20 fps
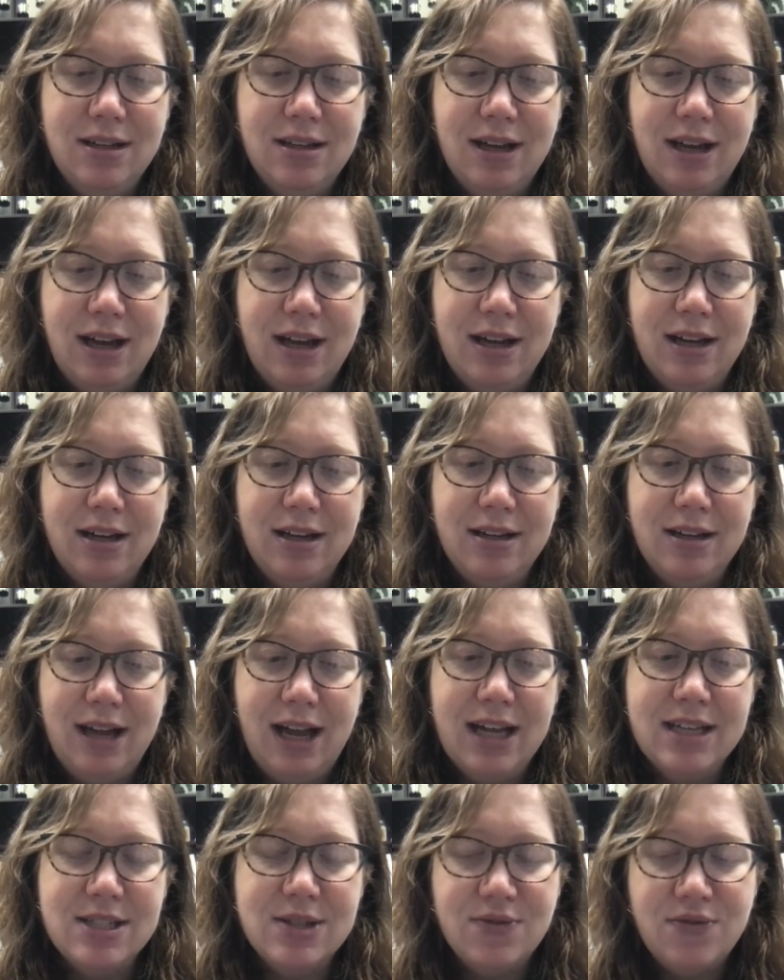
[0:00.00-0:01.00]

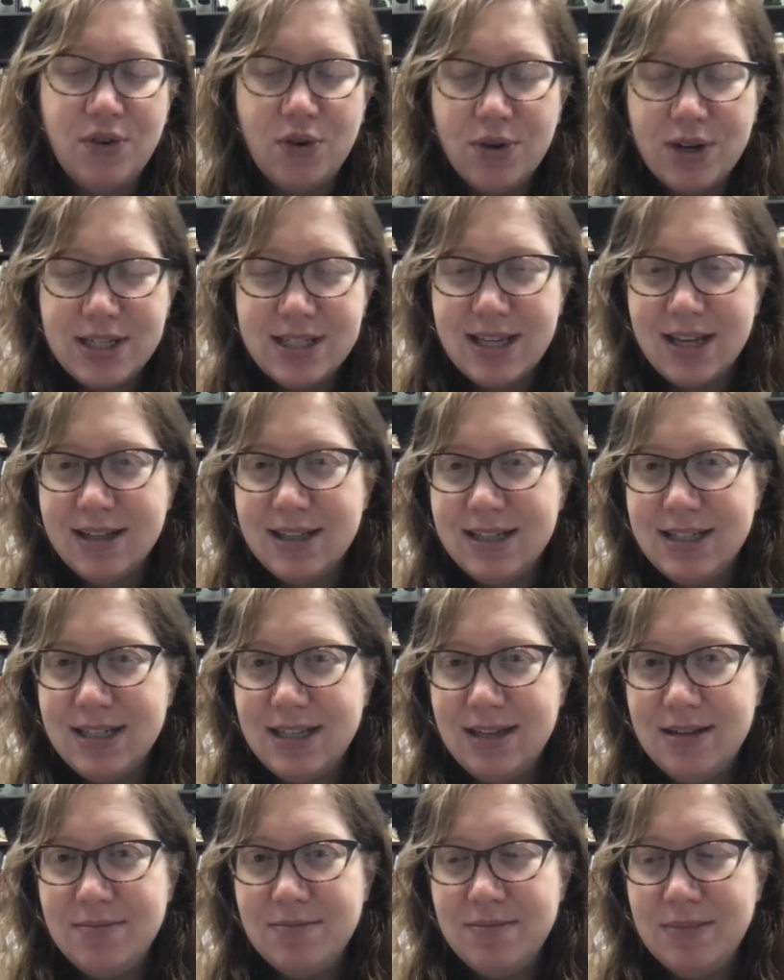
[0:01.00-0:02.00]
has voice on the
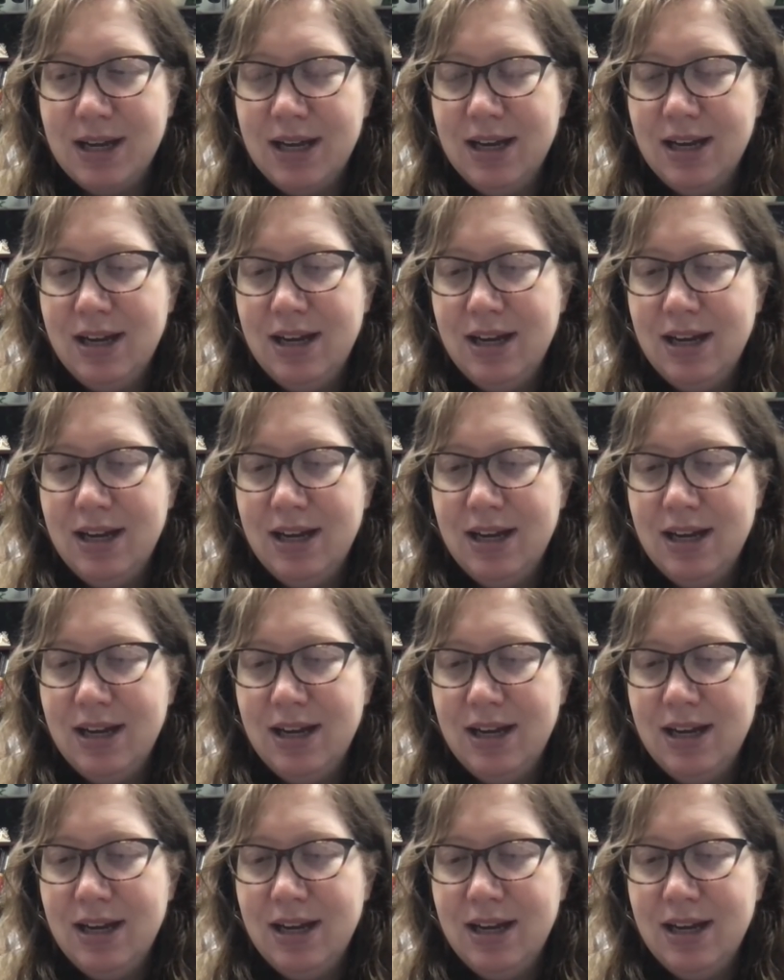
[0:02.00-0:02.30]
team,